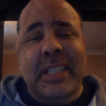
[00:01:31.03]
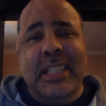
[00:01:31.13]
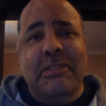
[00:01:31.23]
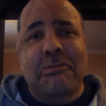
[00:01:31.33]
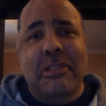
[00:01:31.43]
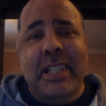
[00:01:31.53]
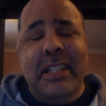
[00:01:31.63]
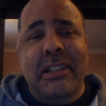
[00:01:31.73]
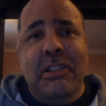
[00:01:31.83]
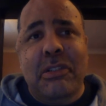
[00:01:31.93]
It's
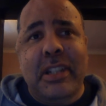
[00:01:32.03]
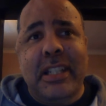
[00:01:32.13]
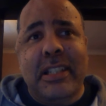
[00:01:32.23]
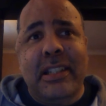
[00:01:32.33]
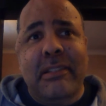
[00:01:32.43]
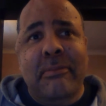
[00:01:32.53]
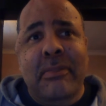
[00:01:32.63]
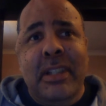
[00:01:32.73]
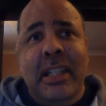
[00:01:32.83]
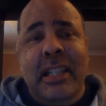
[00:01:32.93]
really not easy,
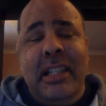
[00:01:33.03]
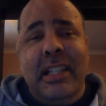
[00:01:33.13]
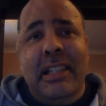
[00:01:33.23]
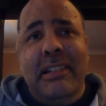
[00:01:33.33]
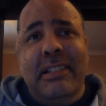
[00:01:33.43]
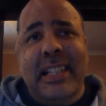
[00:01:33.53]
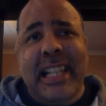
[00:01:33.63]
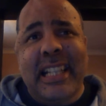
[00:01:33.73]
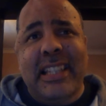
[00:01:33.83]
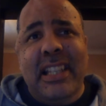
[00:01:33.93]
and I'm
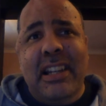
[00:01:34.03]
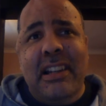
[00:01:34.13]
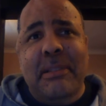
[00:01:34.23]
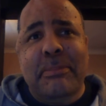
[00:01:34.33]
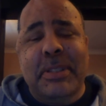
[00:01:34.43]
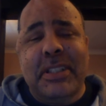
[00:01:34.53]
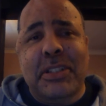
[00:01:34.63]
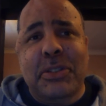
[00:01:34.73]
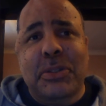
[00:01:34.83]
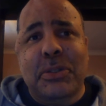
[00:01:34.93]
glad that I'm
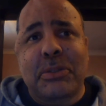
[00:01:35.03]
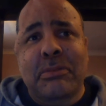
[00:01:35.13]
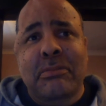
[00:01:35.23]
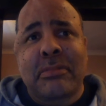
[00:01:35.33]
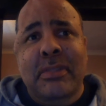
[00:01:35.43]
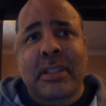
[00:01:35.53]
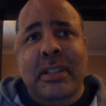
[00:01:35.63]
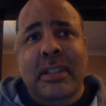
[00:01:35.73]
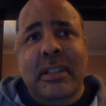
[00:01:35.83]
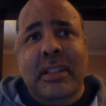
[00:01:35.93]
still
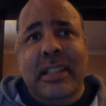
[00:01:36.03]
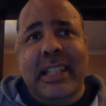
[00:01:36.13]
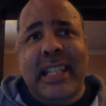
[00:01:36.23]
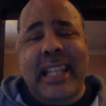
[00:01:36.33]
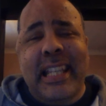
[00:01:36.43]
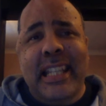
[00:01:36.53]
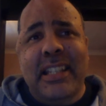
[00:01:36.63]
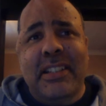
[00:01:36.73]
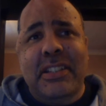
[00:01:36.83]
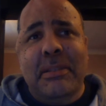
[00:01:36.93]

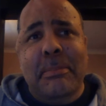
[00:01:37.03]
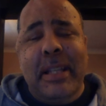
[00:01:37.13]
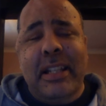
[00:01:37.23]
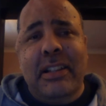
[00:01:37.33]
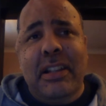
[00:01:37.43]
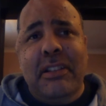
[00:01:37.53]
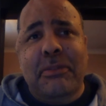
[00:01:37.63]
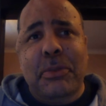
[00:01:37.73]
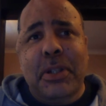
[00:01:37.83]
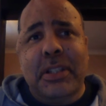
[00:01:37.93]
keen to make
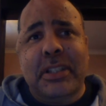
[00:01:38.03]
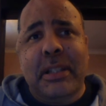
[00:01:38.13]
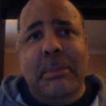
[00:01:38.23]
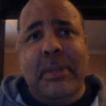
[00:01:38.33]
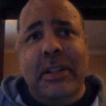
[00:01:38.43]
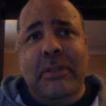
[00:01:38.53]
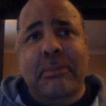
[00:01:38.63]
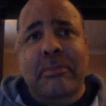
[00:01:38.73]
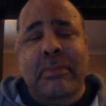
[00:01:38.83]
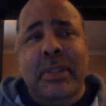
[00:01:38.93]
life work somehow,
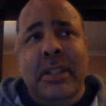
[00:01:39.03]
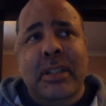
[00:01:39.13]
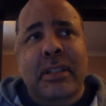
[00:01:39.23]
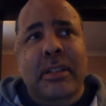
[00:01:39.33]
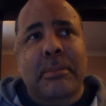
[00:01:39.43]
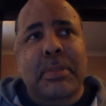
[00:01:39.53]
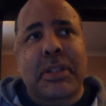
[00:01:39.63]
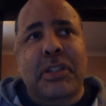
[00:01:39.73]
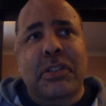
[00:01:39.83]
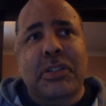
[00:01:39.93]

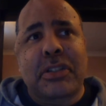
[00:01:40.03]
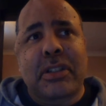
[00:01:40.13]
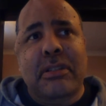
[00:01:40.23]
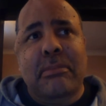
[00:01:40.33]
because